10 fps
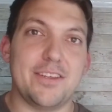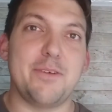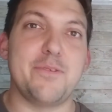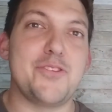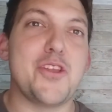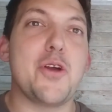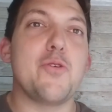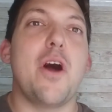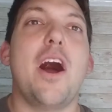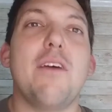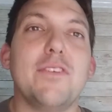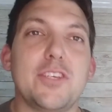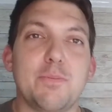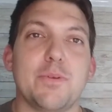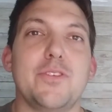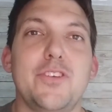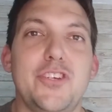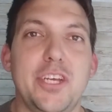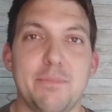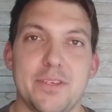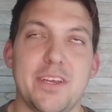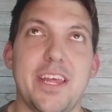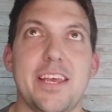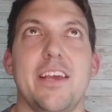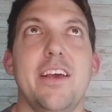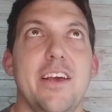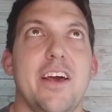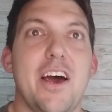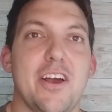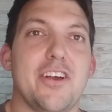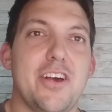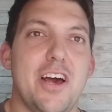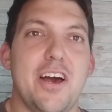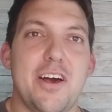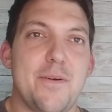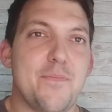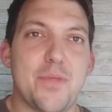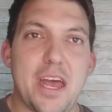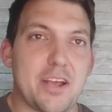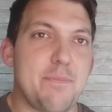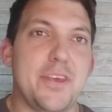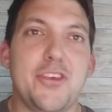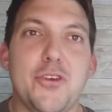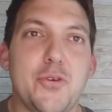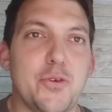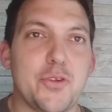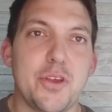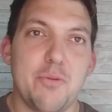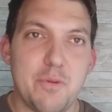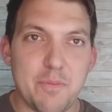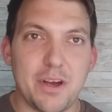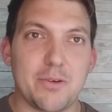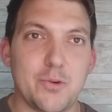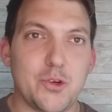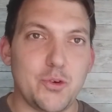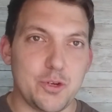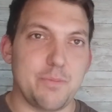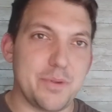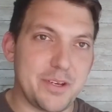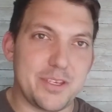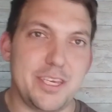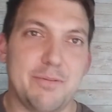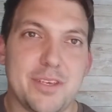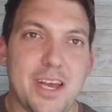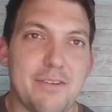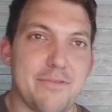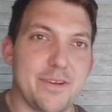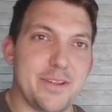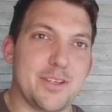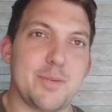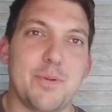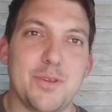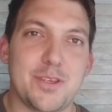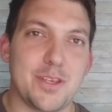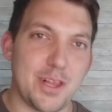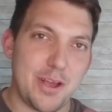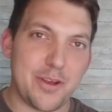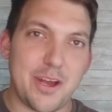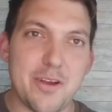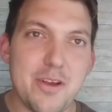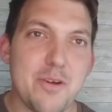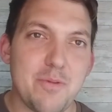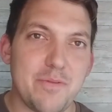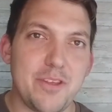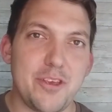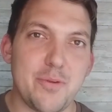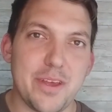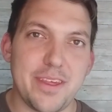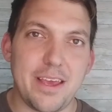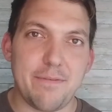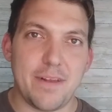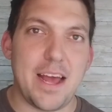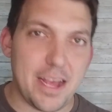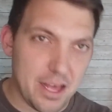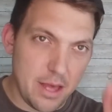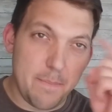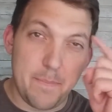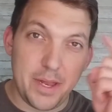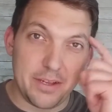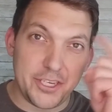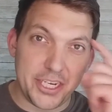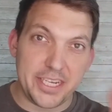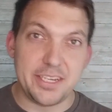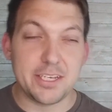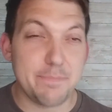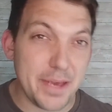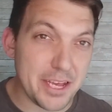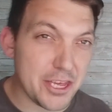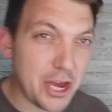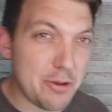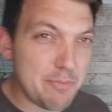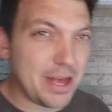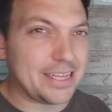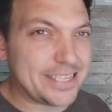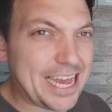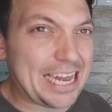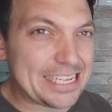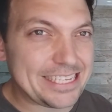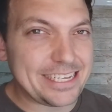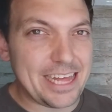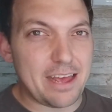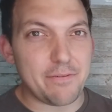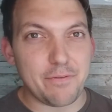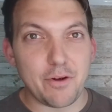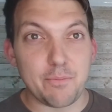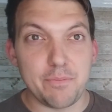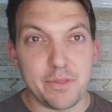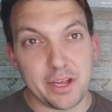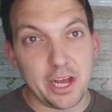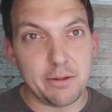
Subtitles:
there was no other sponsorship, so that could be used with Michael Jordan because he was covering the sponsor's logo with the USA flag. Bit of genius, bit of GOAT mentality there from the GOAT.